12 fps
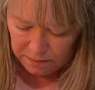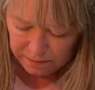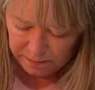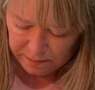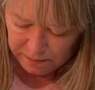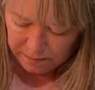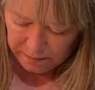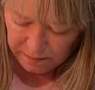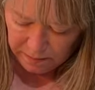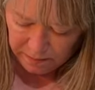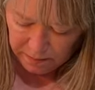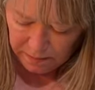
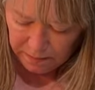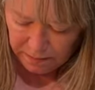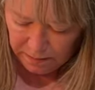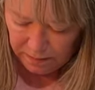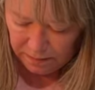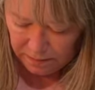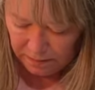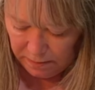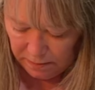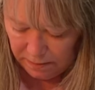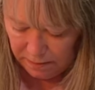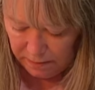
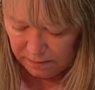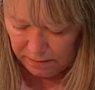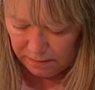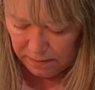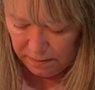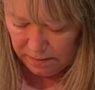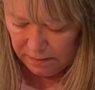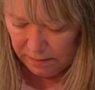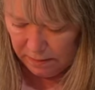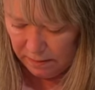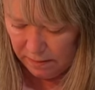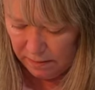
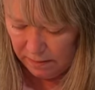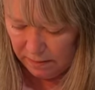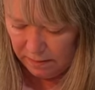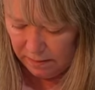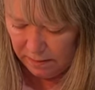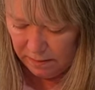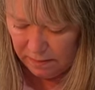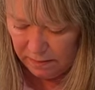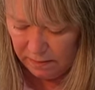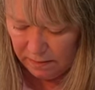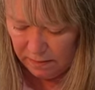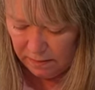
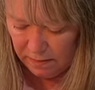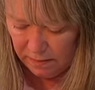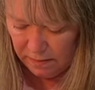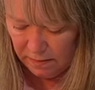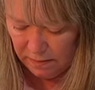No one is speaking in this clip.